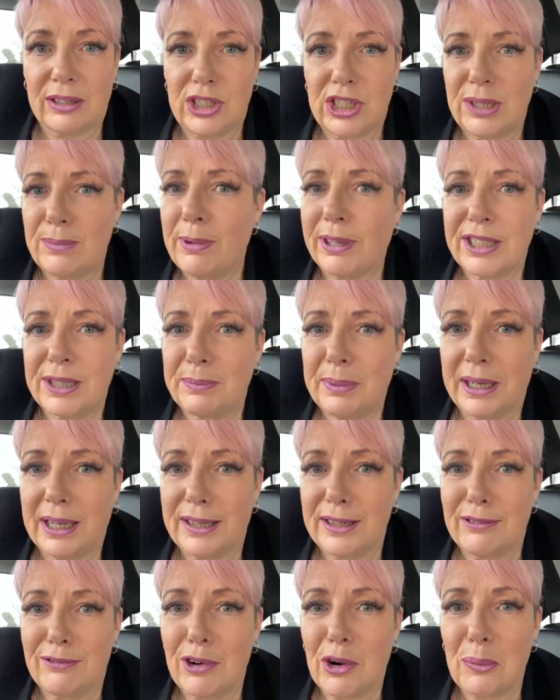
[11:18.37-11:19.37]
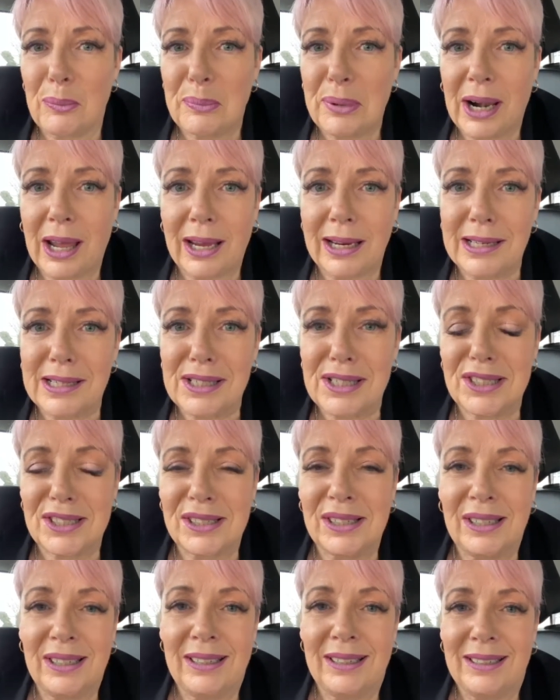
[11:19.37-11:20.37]
She must be in the wrong
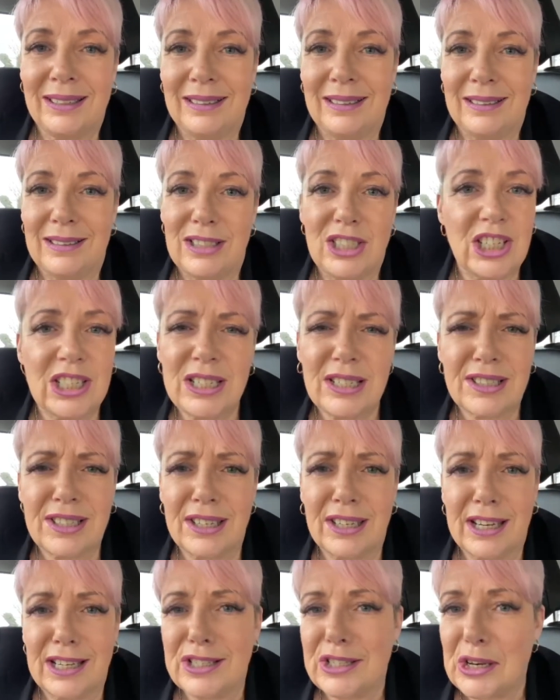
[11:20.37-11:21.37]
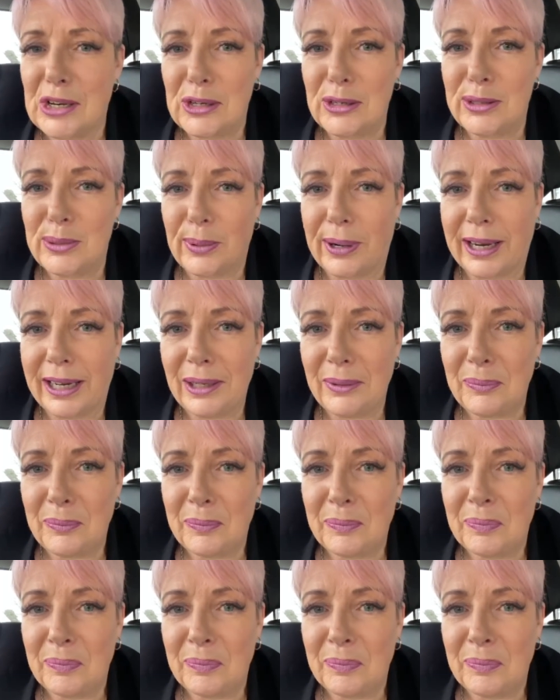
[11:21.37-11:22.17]
place. She doesn't need to lose weight.